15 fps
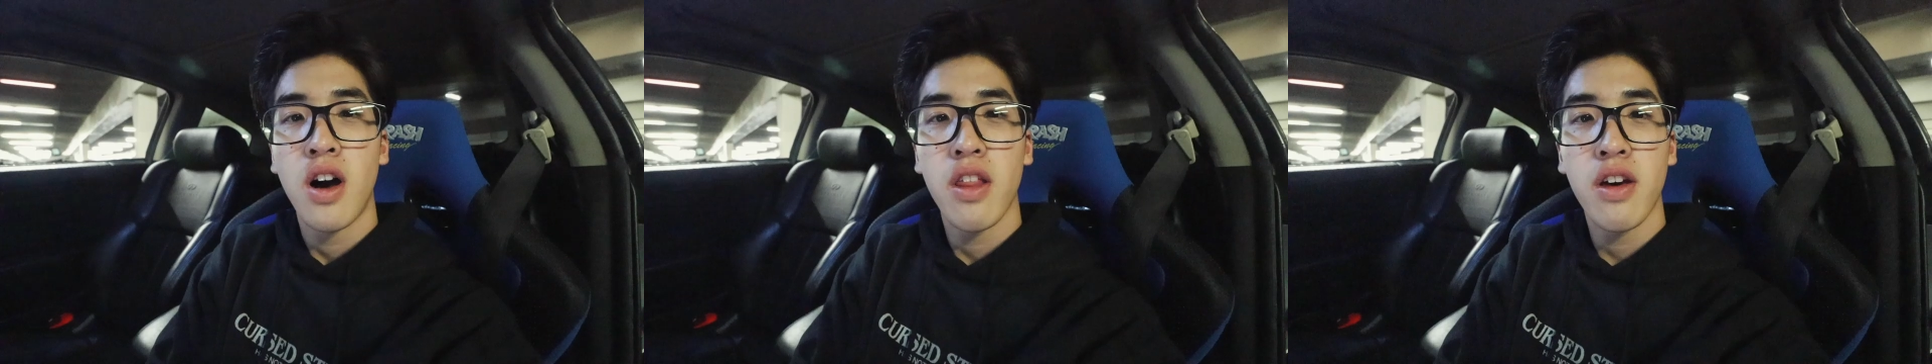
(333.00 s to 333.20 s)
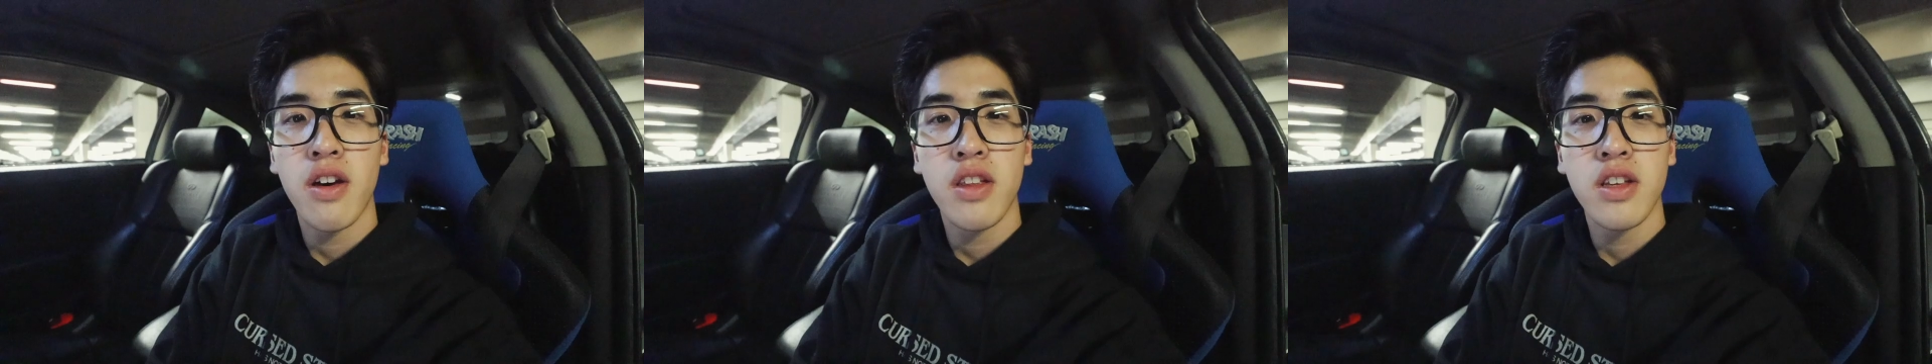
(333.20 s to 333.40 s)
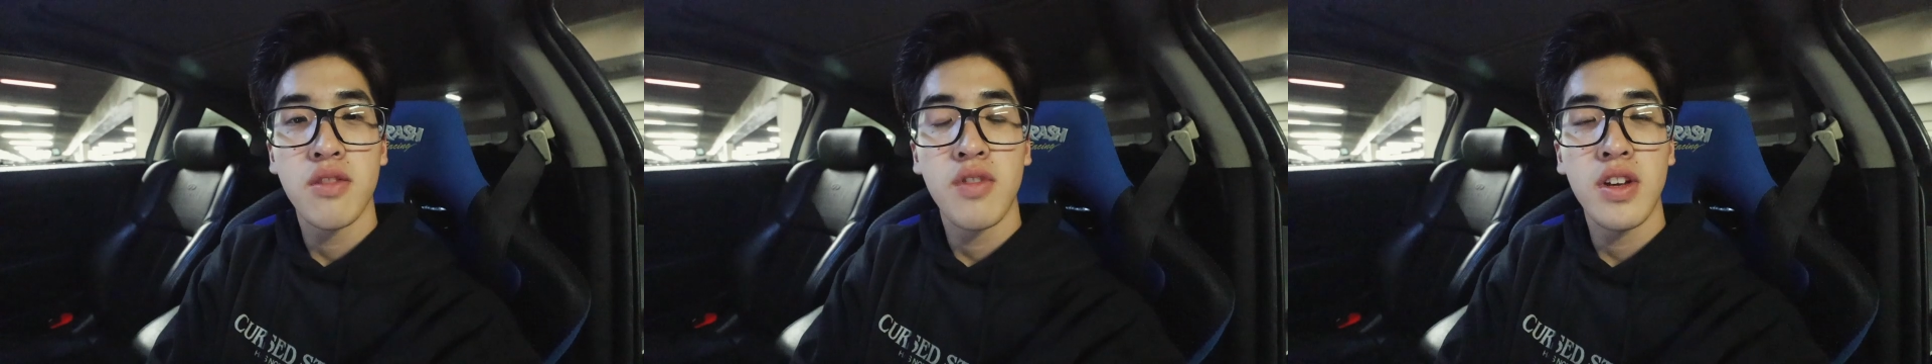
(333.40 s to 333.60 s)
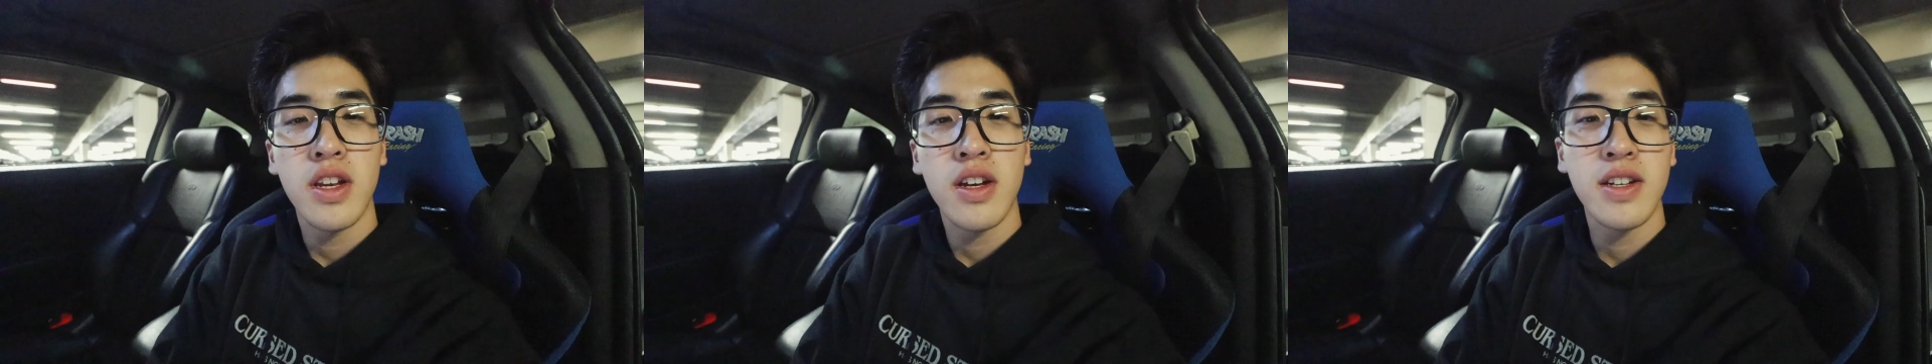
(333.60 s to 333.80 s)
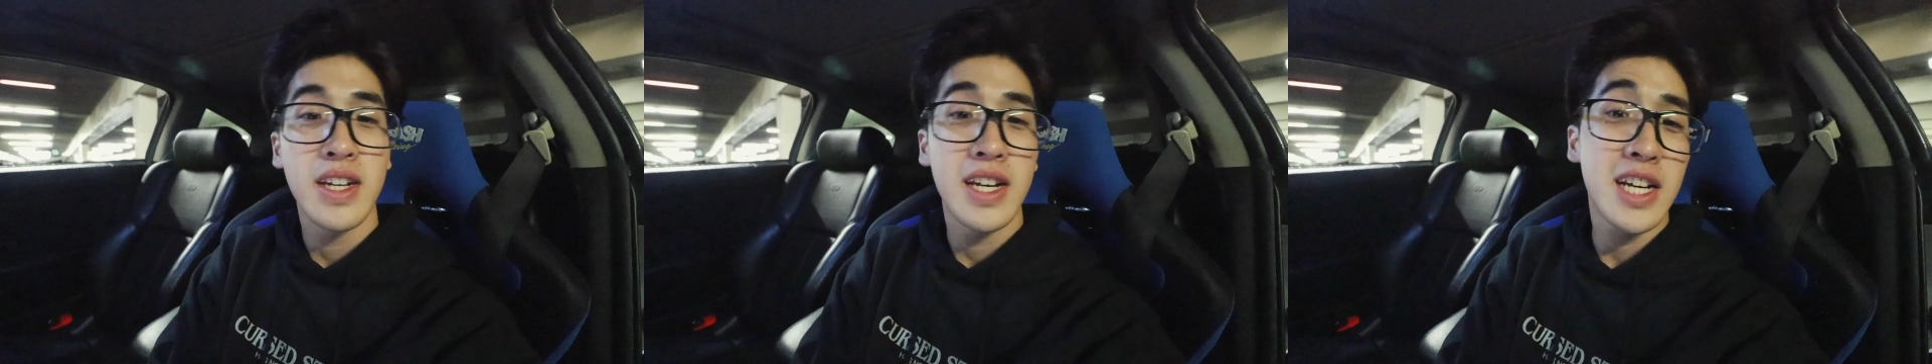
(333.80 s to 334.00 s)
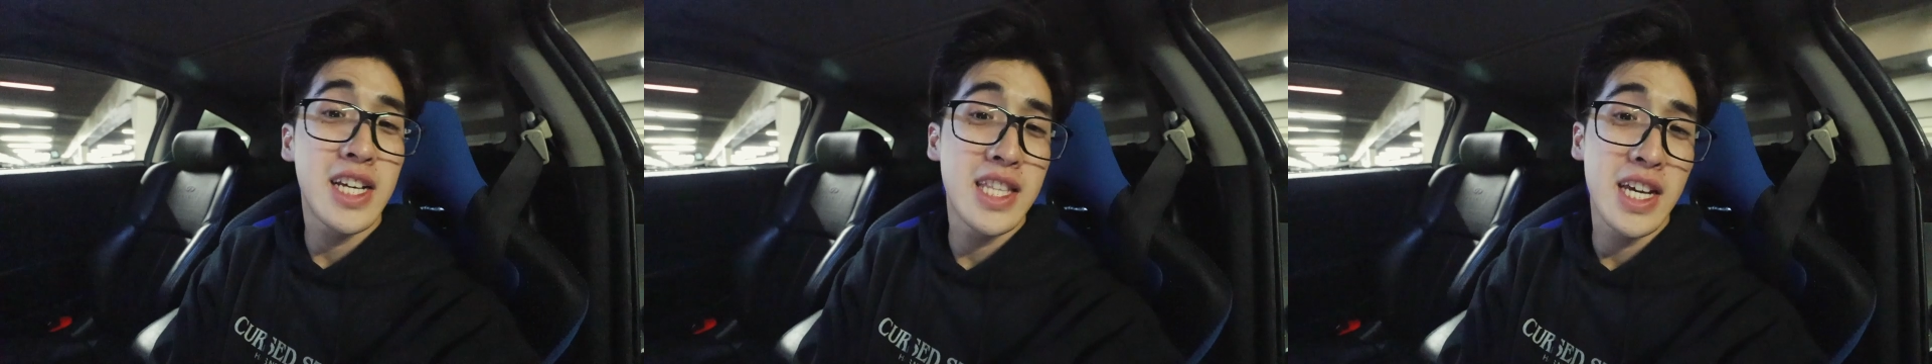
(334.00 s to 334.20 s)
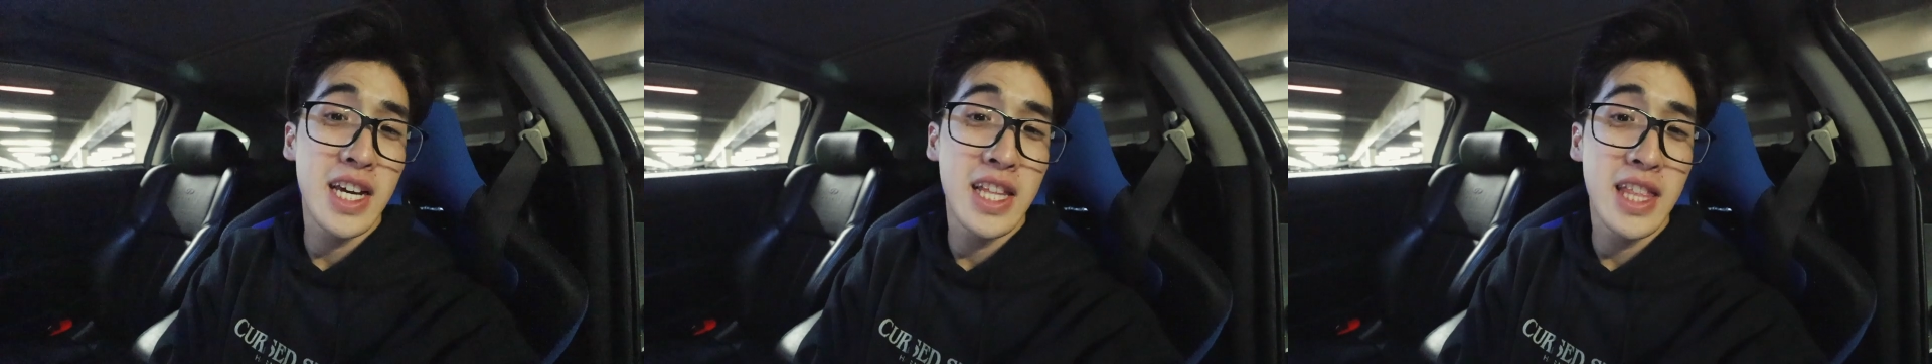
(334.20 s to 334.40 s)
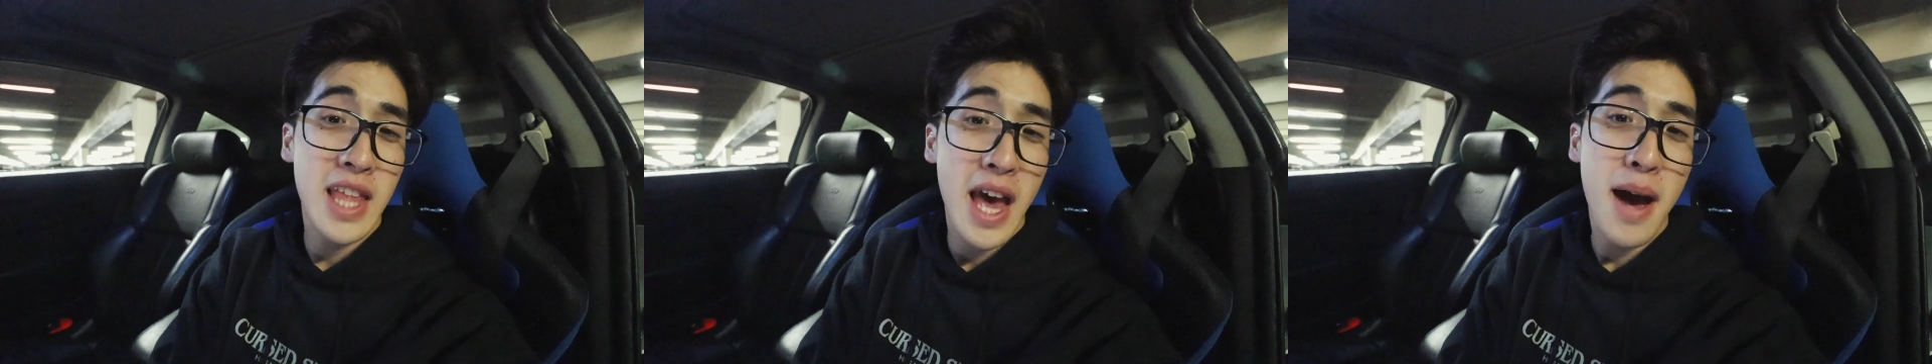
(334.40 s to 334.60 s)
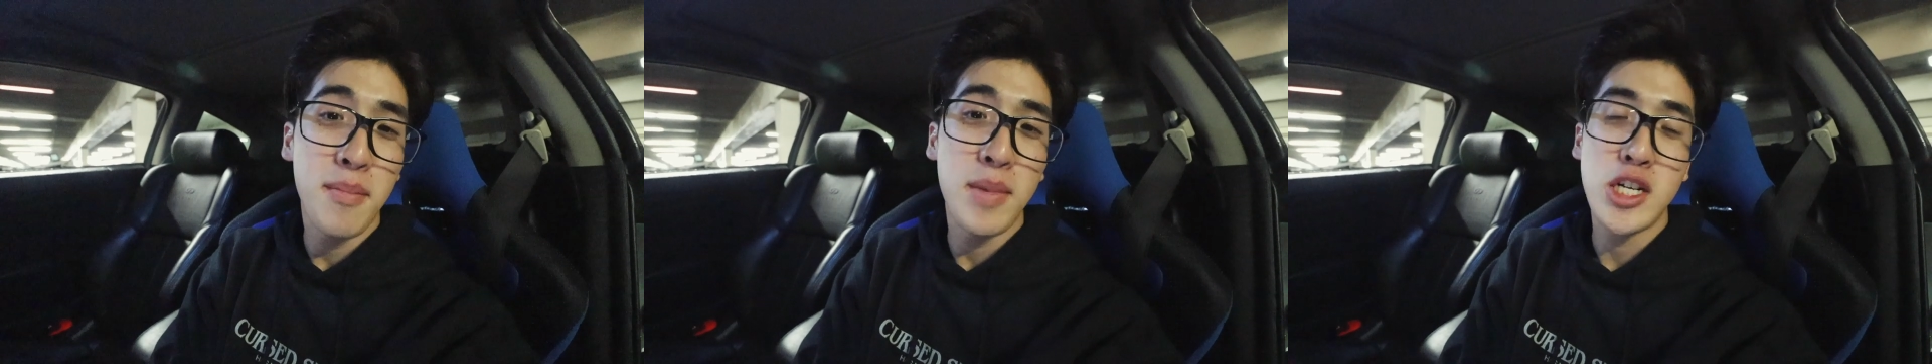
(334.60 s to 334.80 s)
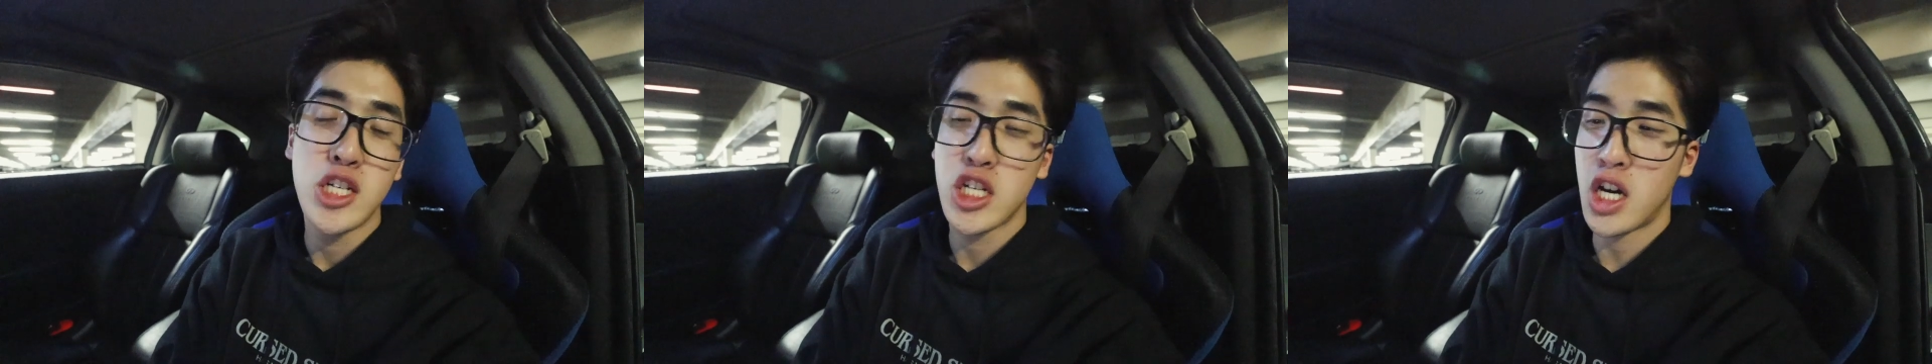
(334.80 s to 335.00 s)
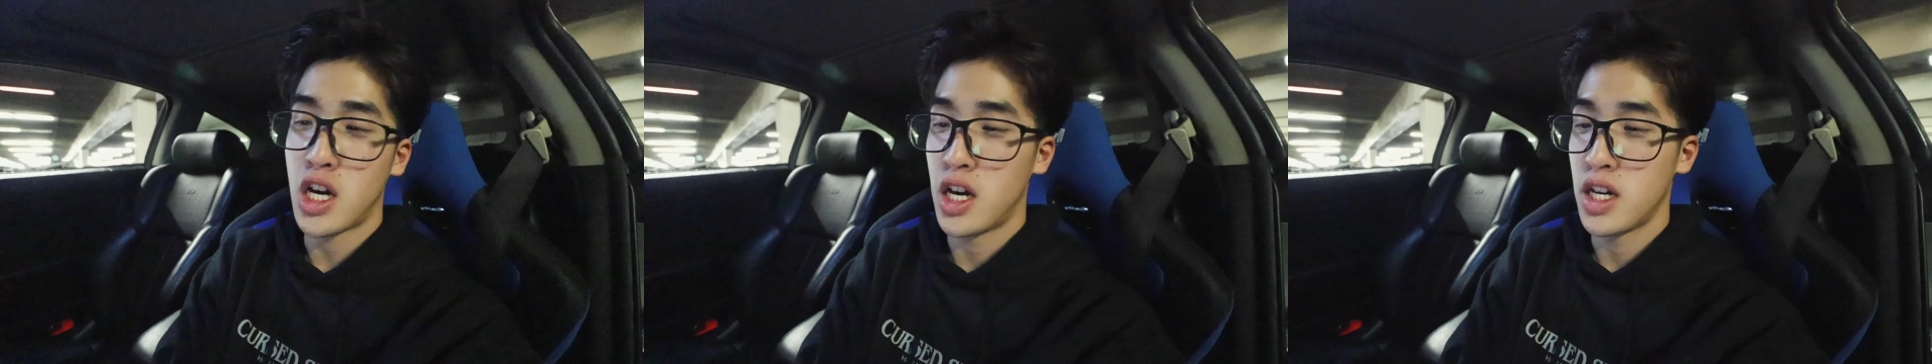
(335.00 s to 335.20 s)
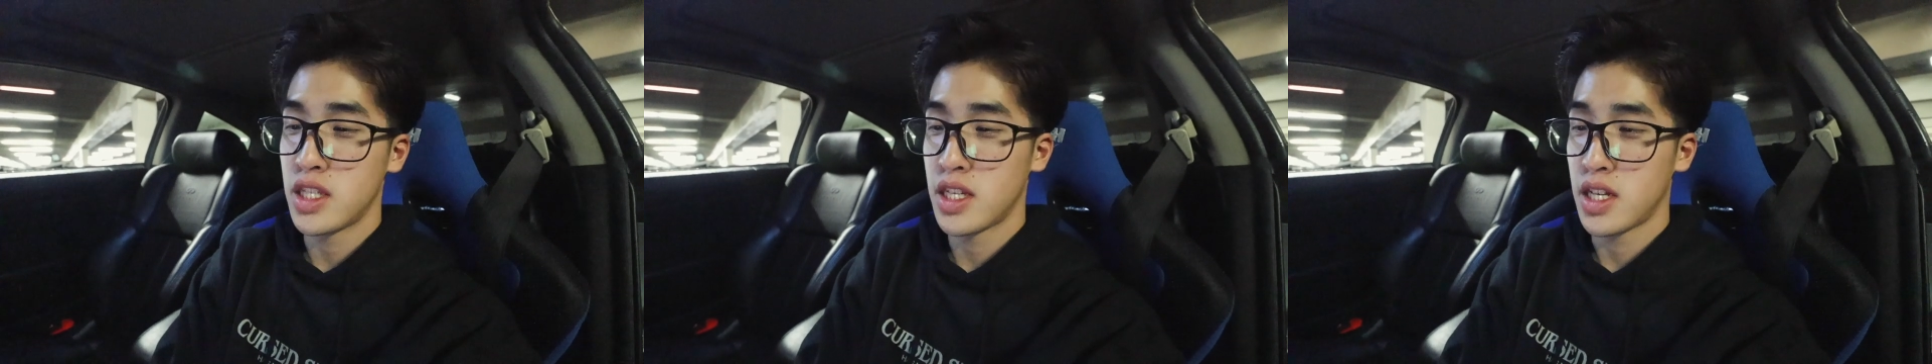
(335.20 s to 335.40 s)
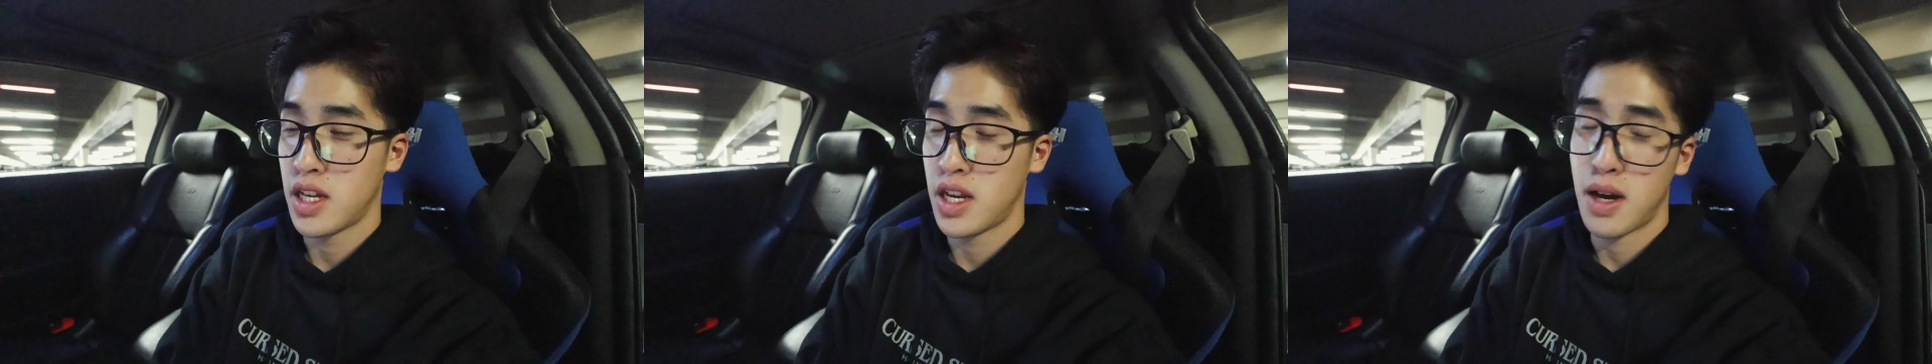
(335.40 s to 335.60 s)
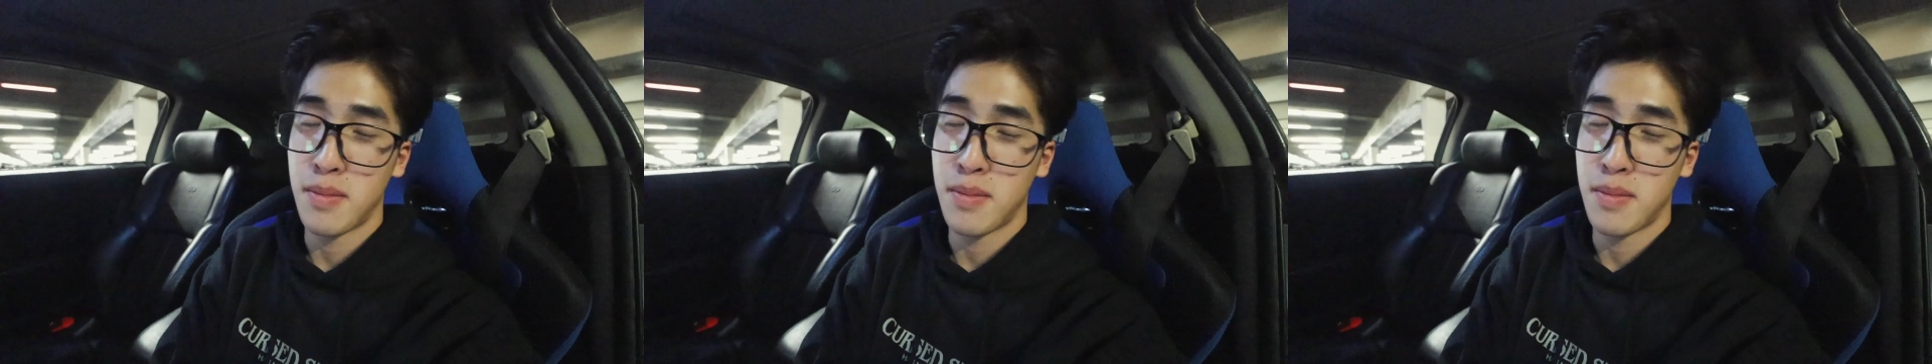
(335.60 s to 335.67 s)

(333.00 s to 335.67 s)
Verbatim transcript: Although this video didn't contain that much content,